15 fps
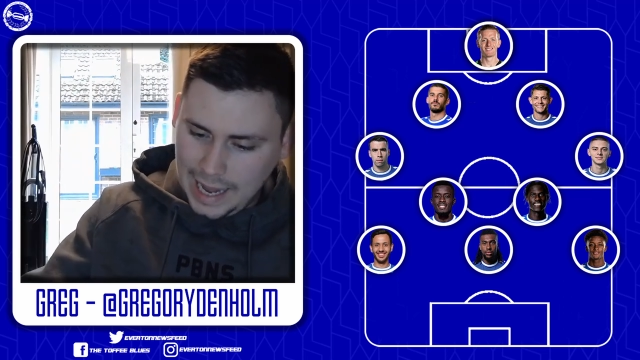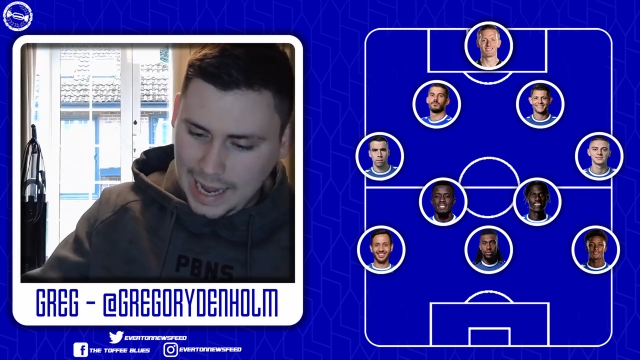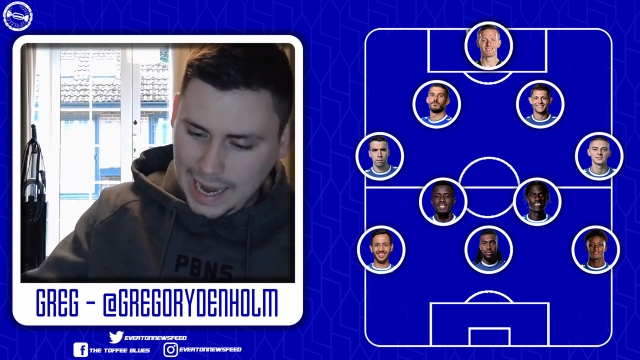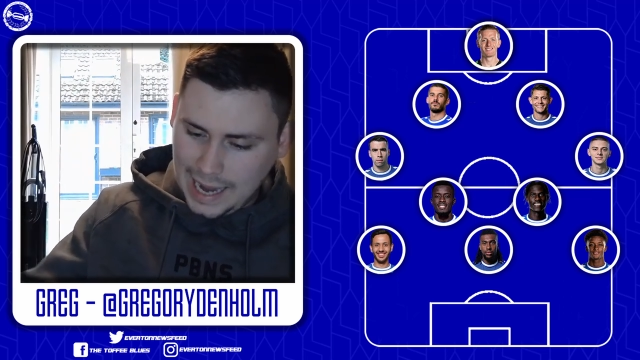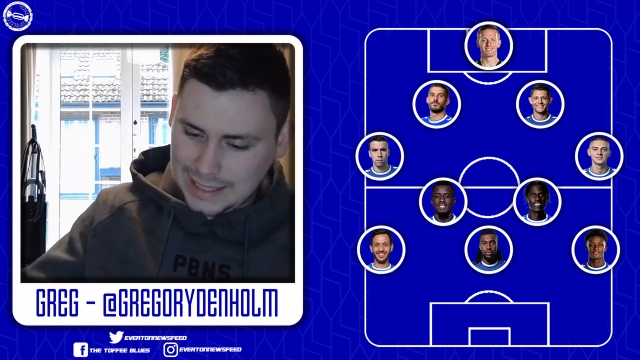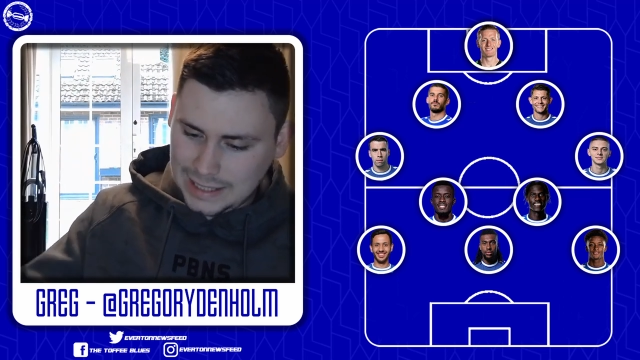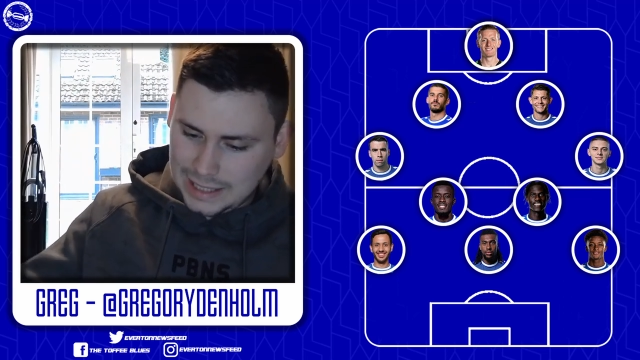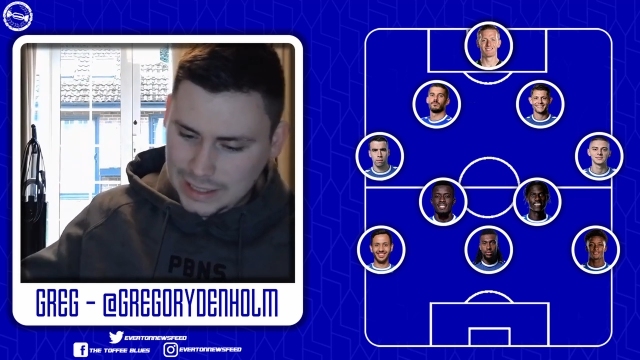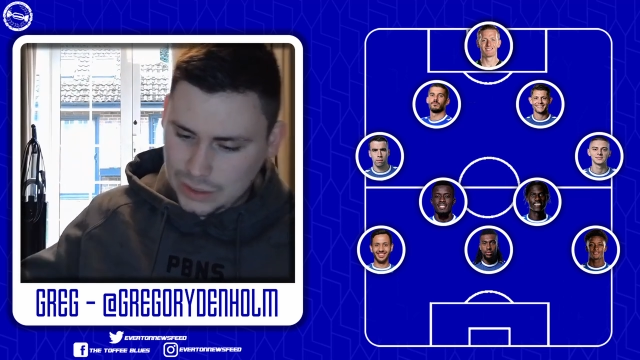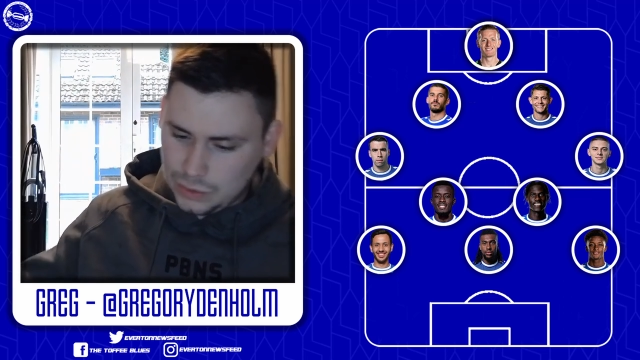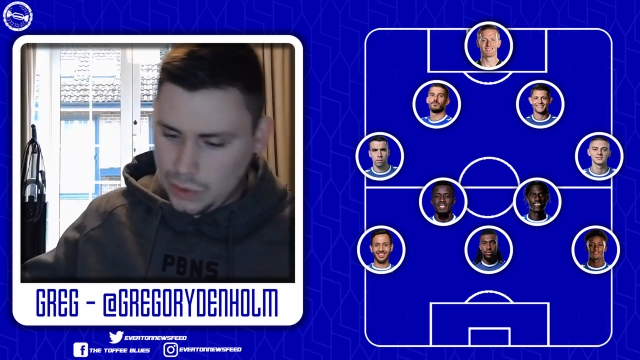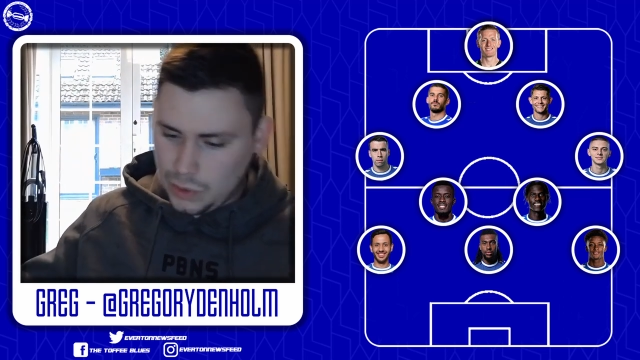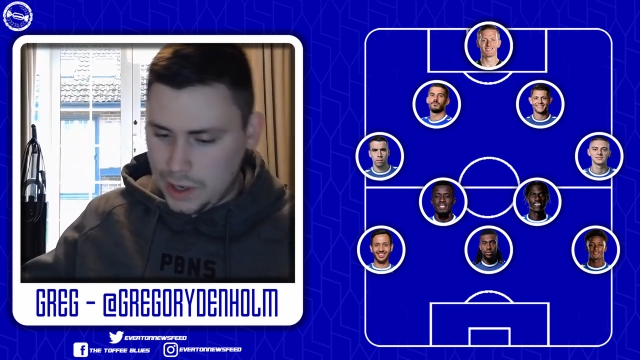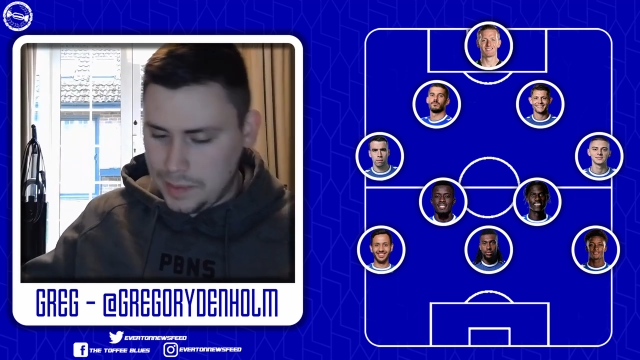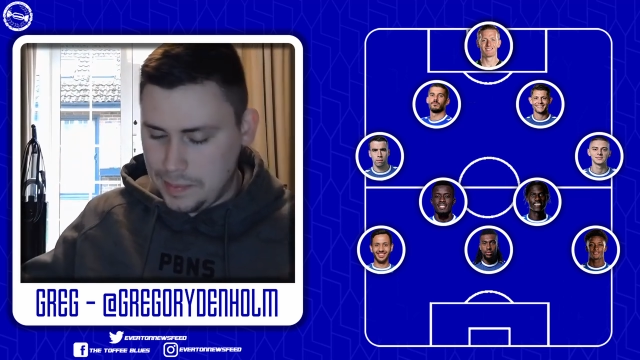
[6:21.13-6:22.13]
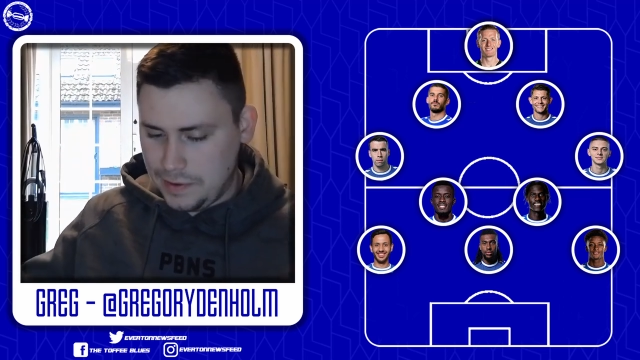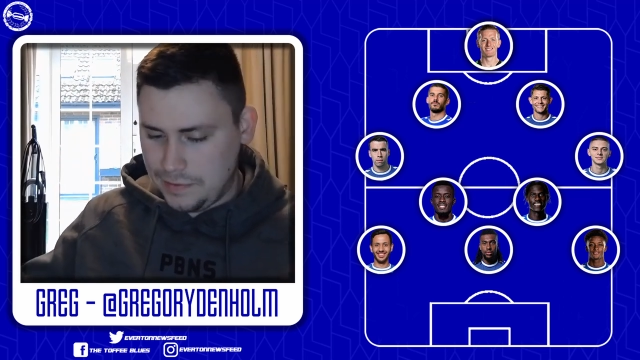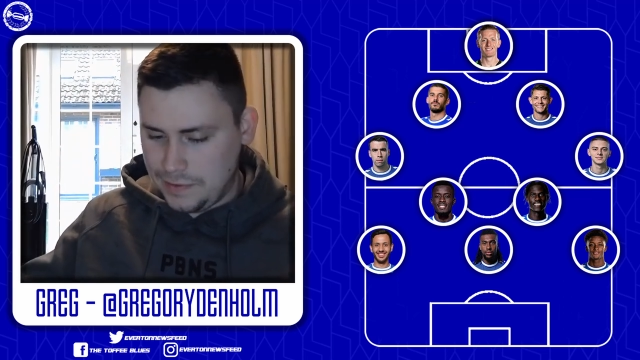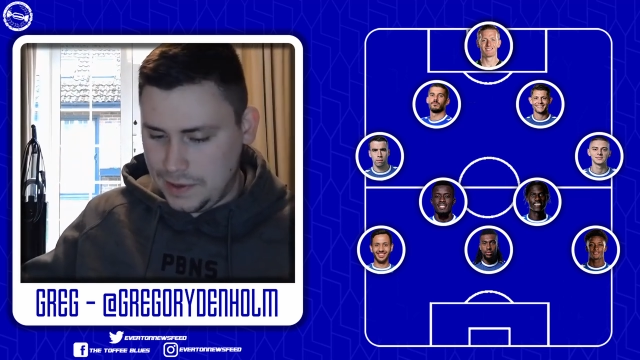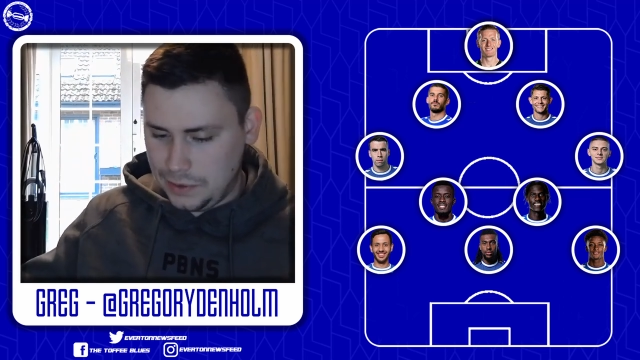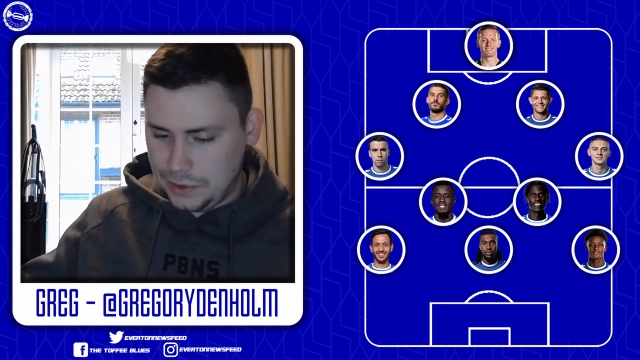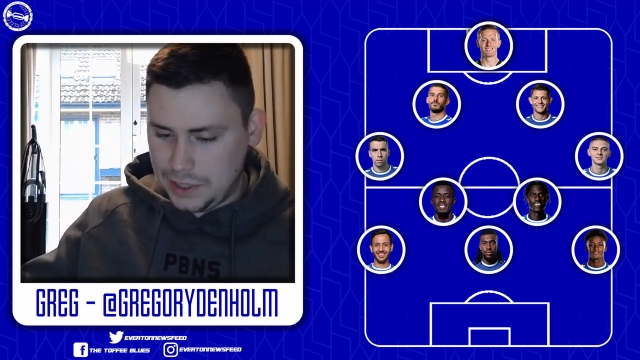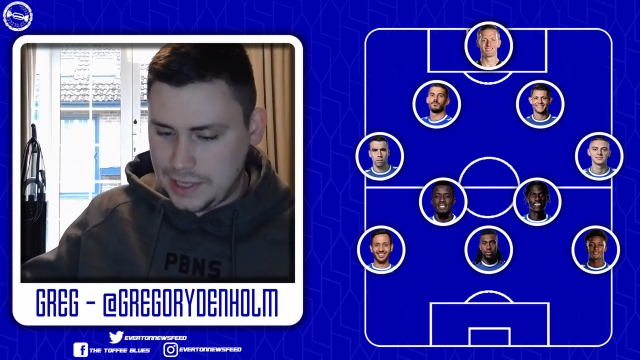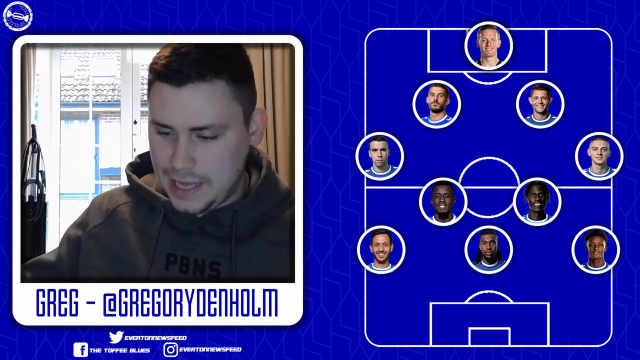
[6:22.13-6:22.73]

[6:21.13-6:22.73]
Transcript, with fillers: as, as a wide midfielder.